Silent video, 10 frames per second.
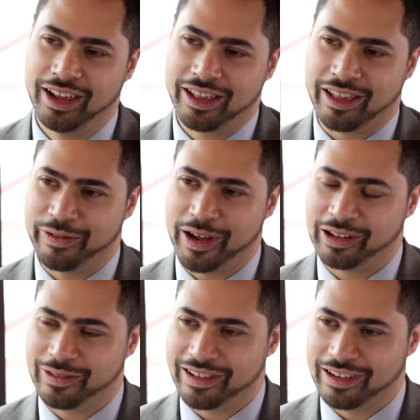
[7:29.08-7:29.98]
So
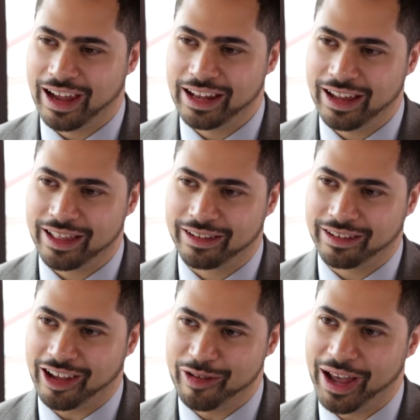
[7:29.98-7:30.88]
final question, Jan, let's
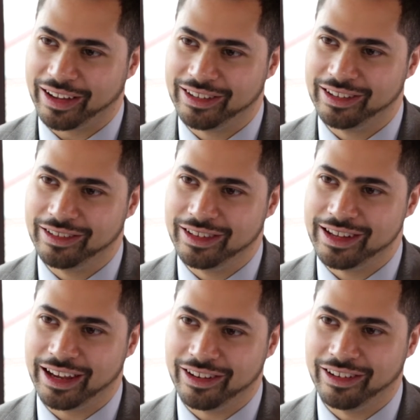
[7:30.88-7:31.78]
just go back to the
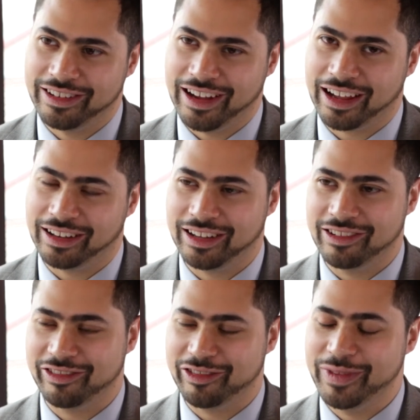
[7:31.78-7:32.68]
technology angle that
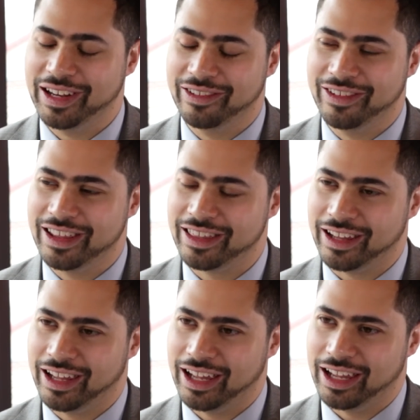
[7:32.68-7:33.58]
you're familiar with,
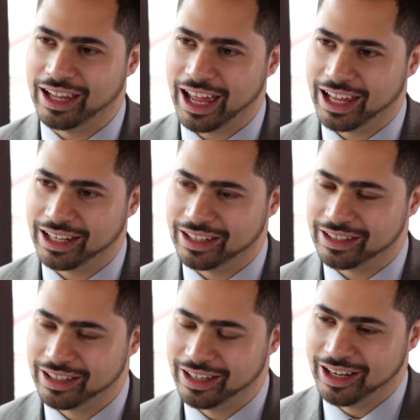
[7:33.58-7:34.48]

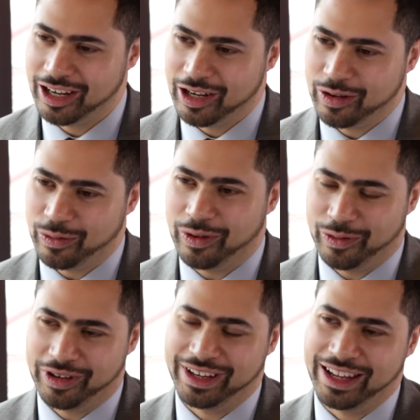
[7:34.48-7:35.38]
and
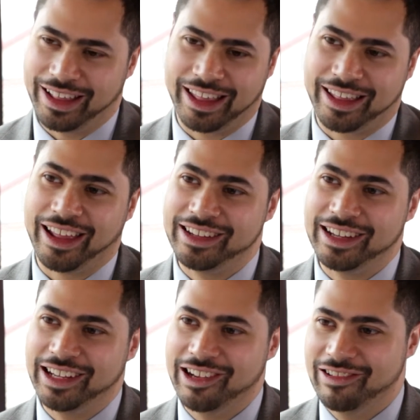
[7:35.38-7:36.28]
what is
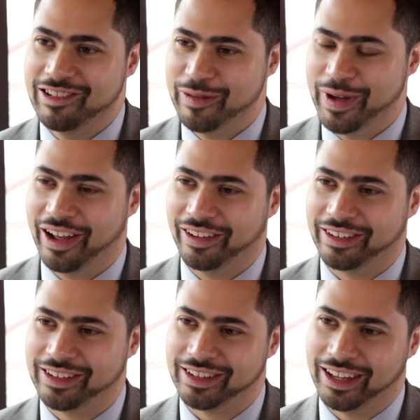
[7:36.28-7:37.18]
exciting you
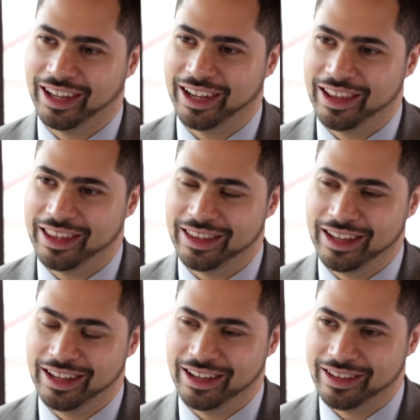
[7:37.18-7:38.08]
about
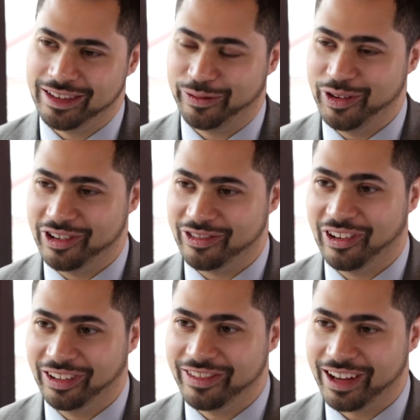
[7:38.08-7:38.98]
the future
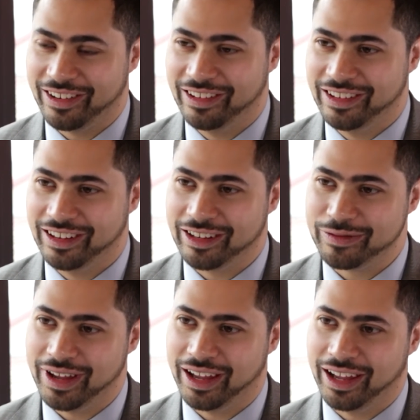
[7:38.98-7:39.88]
role of technology?
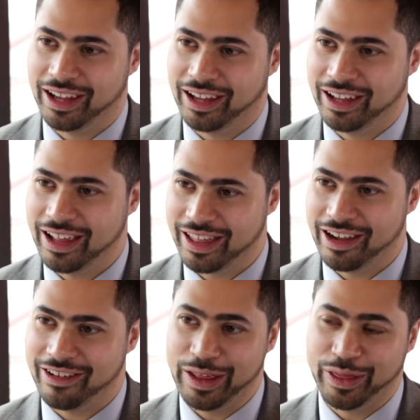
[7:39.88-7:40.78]
Is
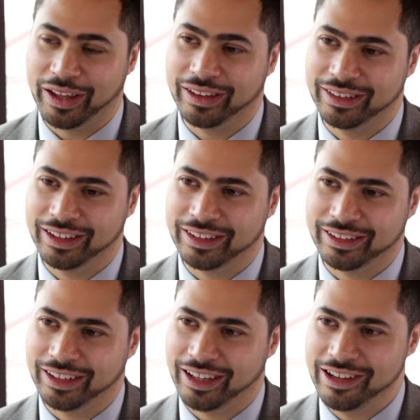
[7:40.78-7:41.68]
there anything
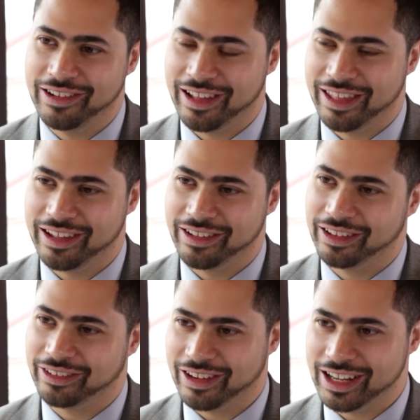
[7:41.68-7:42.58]
that you can see on
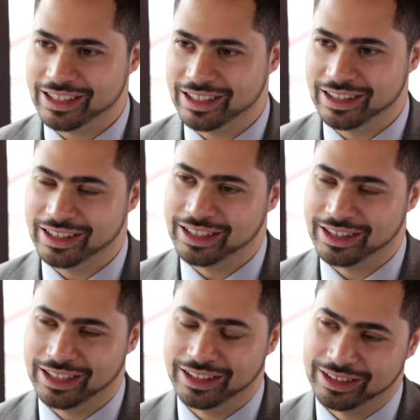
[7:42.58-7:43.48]
the horizon that